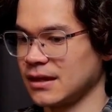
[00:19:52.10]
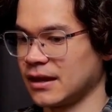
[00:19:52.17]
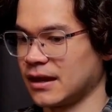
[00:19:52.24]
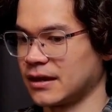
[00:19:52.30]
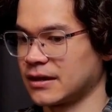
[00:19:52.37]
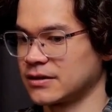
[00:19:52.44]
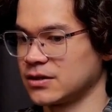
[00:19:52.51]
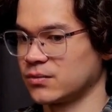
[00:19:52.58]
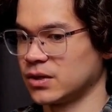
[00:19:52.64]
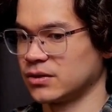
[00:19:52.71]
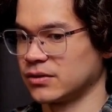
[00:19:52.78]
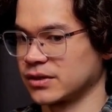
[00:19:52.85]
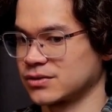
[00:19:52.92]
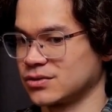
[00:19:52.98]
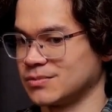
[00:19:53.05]
And I think
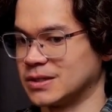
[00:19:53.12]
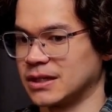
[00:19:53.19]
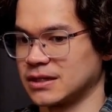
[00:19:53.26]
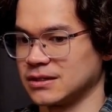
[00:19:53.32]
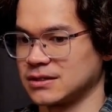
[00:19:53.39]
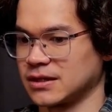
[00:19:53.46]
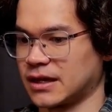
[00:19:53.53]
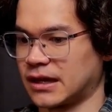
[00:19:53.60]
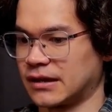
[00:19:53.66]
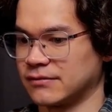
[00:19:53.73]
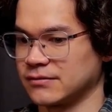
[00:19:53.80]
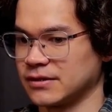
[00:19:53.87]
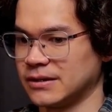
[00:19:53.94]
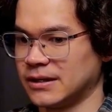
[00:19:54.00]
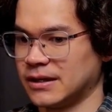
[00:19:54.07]
we were extremely lucky to
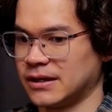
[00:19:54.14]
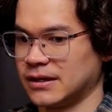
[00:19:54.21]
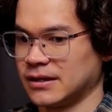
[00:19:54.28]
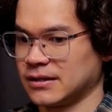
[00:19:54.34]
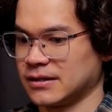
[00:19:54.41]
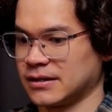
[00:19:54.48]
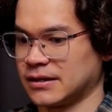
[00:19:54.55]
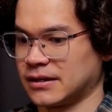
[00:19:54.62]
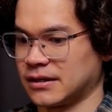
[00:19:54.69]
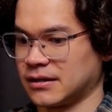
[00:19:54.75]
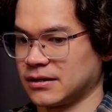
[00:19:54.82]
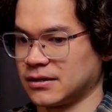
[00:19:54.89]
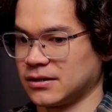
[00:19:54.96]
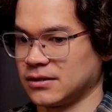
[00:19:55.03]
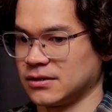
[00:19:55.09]
have
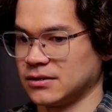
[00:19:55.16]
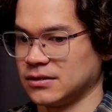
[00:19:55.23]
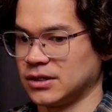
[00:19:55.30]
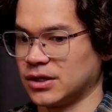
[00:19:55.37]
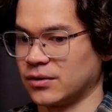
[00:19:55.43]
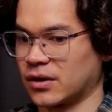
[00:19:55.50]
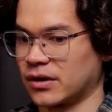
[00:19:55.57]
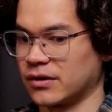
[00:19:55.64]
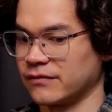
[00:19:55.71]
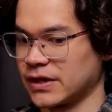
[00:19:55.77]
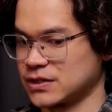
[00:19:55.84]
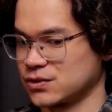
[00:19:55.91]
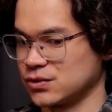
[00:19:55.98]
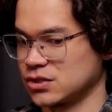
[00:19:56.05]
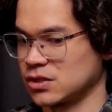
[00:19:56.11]
our
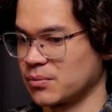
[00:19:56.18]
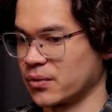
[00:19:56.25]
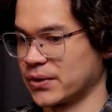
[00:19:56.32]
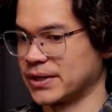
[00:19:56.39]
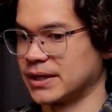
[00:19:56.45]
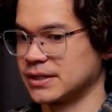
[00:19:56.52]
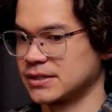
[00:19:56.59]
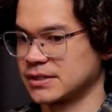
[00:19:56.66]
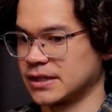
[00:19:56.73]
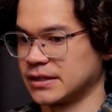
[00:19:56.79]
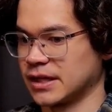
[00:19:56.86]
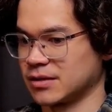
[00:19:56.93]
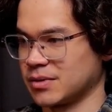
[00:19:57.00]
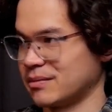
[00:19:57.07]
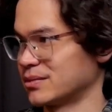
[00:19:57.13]
investors supporting us
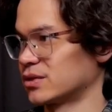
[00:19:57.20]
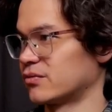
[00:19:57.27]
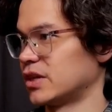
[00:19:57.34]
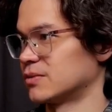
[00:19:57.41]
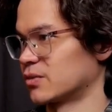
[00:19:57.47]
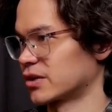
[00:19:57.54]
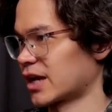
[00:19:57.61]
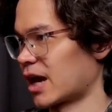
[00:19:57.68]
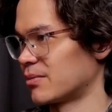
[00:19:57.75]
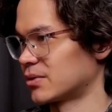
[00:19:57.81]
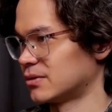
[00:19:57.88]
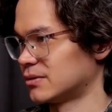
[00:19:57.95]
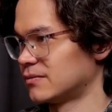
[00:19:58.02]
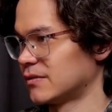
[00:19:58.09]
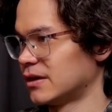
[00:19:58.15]
and like being able to raise more
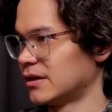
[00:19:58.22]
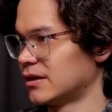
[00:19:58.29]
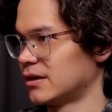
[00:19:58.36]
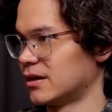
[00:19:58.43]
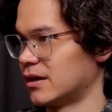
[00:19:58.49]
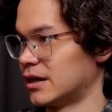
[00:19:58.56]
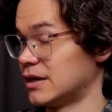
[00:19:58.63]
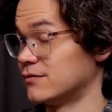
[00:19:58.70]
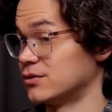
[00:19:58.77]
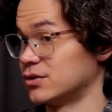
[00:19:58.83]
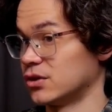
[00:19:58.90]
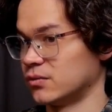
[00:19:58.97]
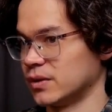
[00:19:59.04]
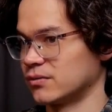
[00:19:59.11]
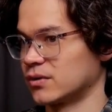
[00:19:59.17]
capital,
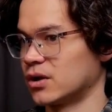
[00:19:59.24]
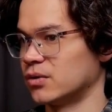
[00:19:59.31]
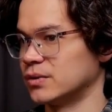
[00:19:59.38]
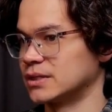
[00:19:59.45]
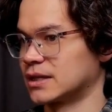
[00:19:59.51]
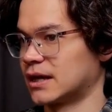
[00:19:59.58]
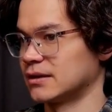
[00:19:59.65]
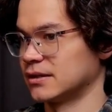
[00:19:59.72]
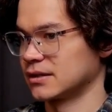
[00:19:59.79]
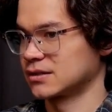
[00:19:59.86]
even though we were always at